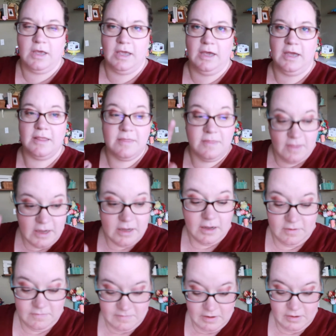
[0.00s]
Okay, I think
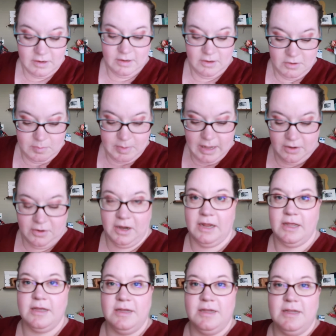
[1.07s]
I found a good
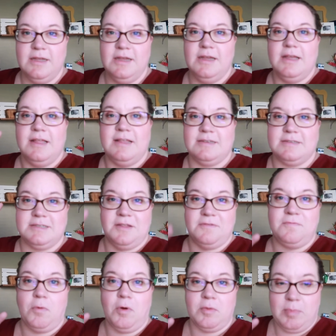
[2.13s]
battery. This is the
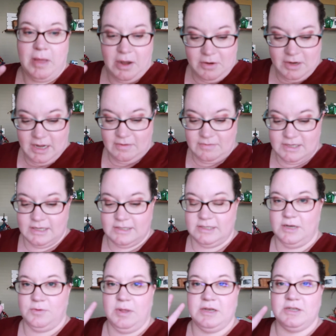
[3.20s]
fourth battery I've
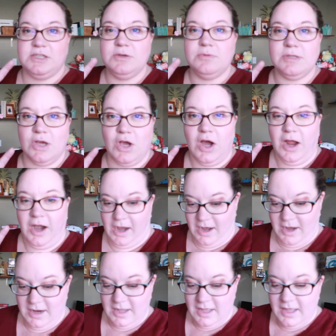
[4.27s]
tested. We had two in the
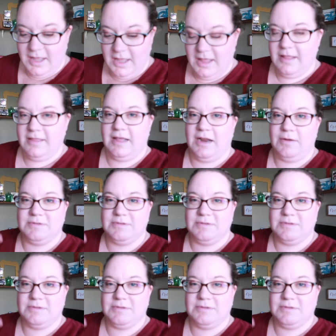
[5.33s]
car that I